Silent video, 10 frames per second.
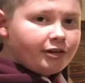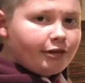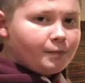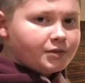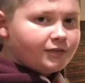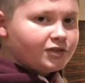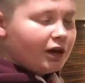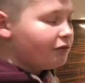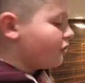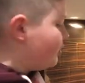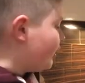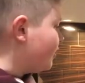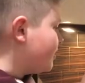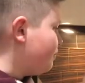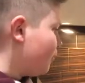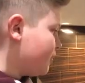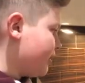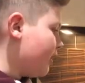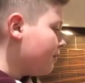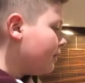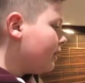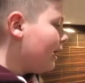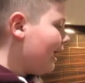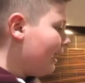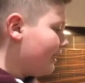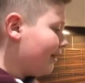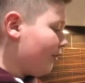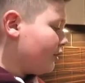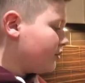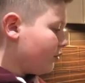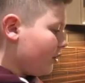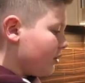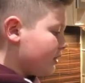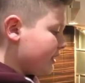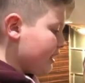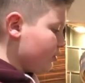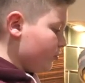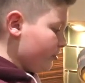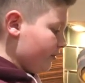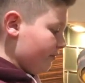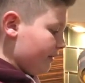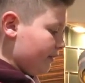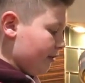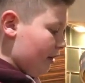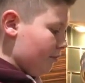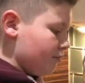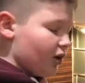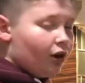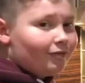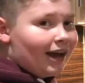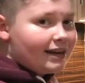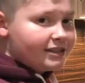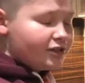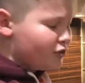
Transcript: grams of soft unsalted butter, and I've also got 650 grams of icing